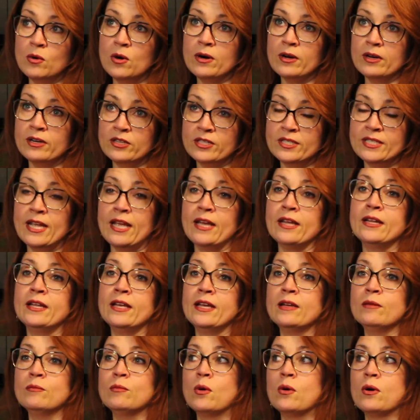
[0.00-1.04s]

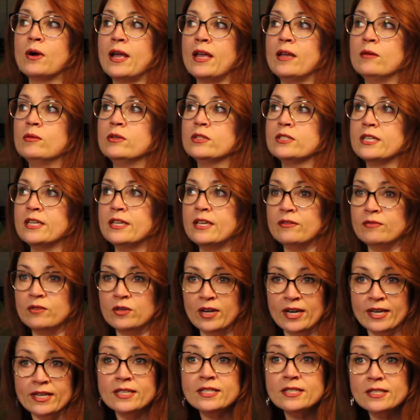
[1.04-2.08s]
understanding, more able to give
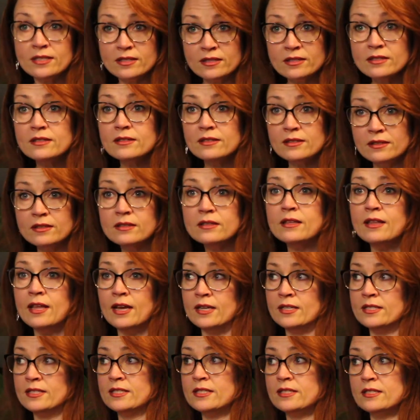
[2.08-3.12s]
grace.
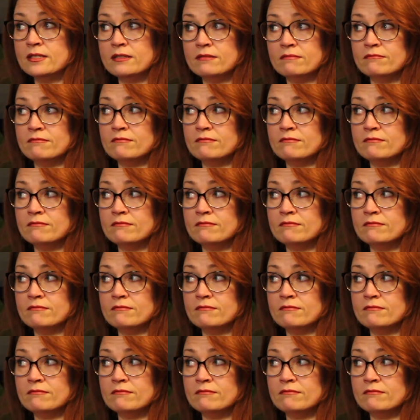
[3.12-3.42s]
That's